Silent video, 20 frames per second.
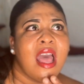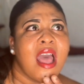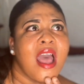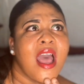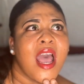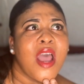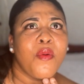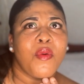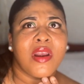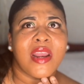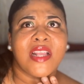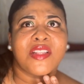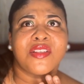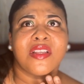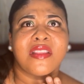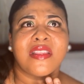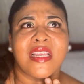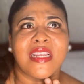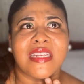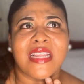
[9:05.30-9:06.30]
I would like to
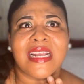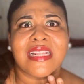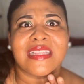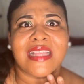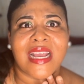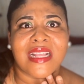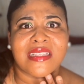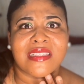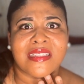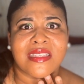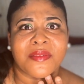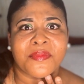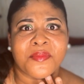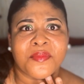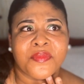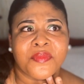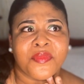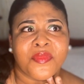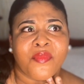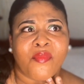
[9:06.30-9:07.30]
think that that's
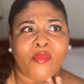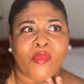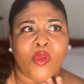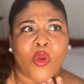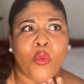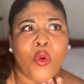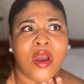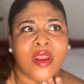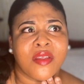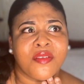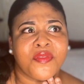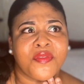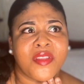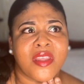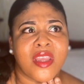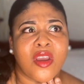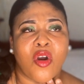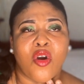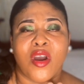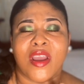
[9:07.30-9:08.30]
one of
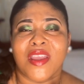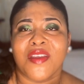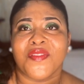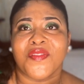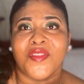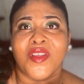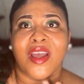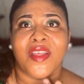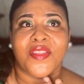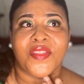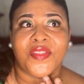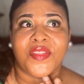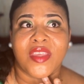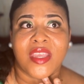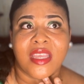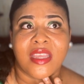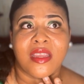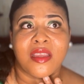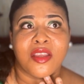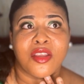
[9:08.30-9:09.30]
the, or if not
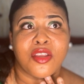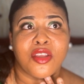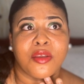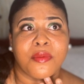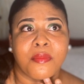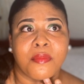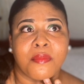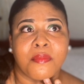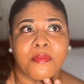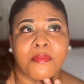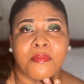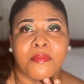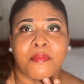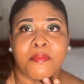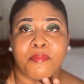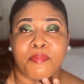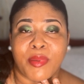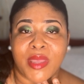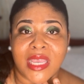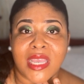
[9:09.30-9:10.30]
the
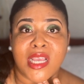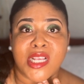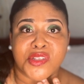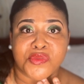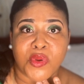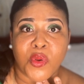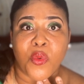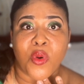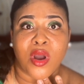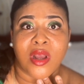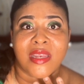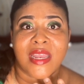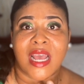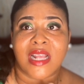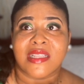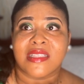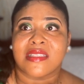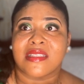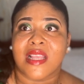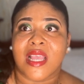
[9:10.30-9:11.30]
biggest reward
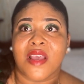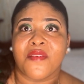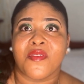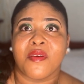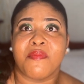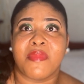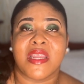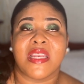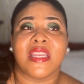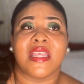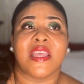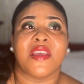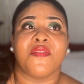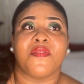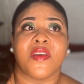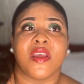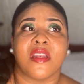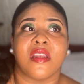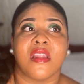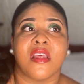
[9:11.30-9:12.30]
that's ever been
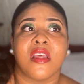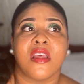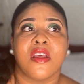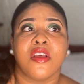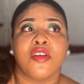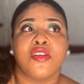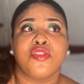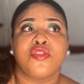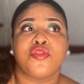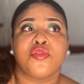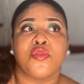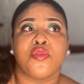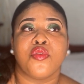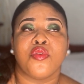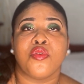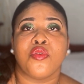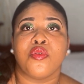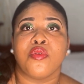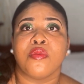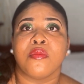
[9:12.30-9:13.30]
given
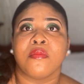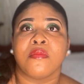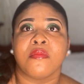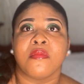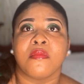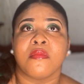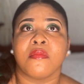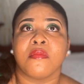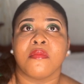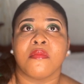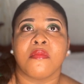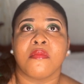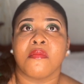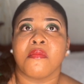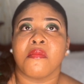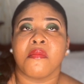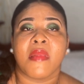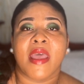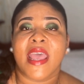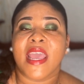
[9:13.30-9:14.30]
to
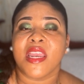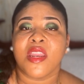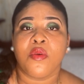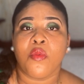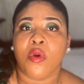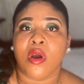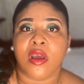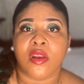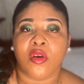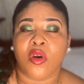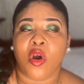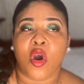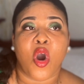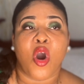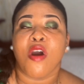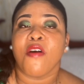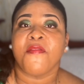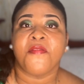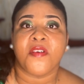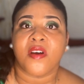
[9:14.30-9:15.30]
anyone or
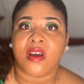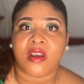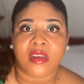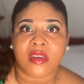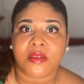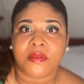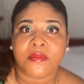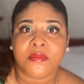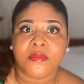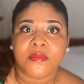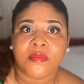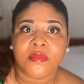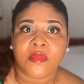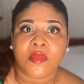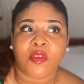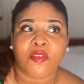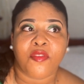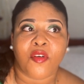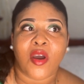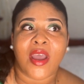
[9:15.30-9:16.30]
offered
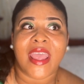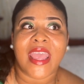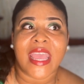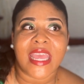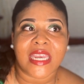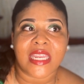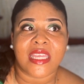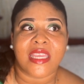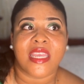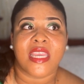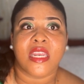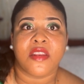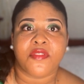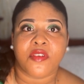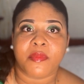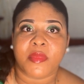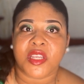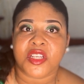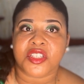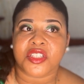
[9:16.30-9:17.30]
for any
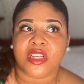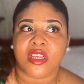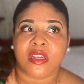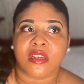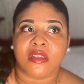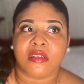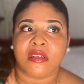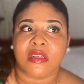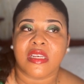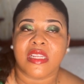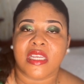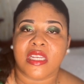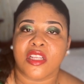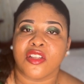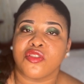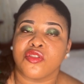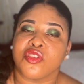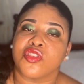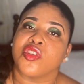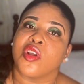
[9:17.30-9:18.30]
information leading
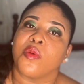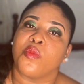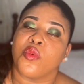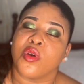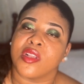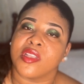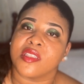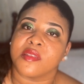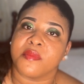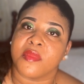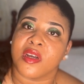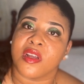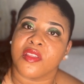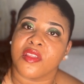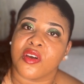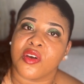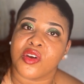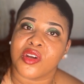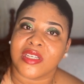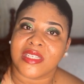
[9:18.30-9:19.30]
to someone's murder
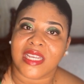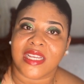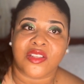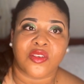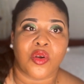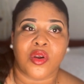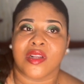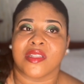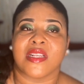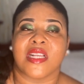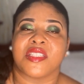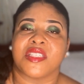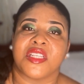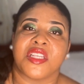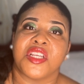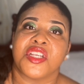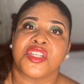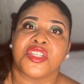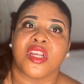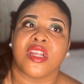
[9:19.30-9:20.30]
or death or
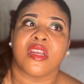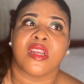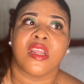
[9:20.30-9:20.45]
assassination.